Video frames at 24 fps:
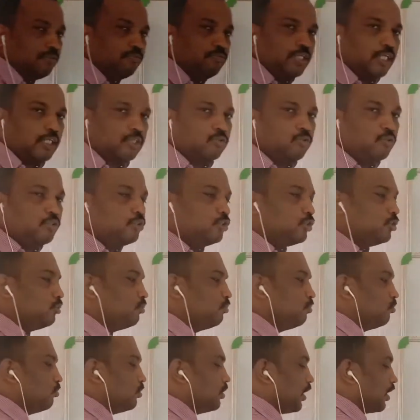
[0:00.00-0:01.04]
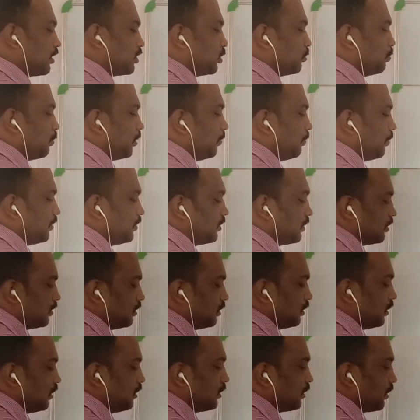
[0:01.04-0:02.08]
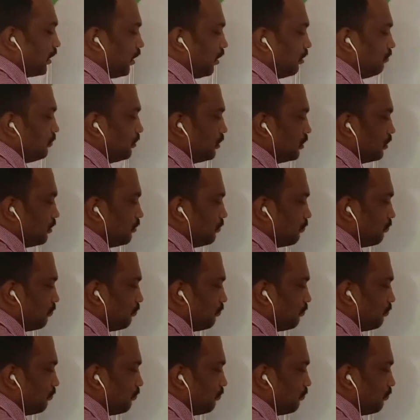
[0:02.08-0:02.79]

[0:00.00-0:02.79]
we are going to do the experiment 16 times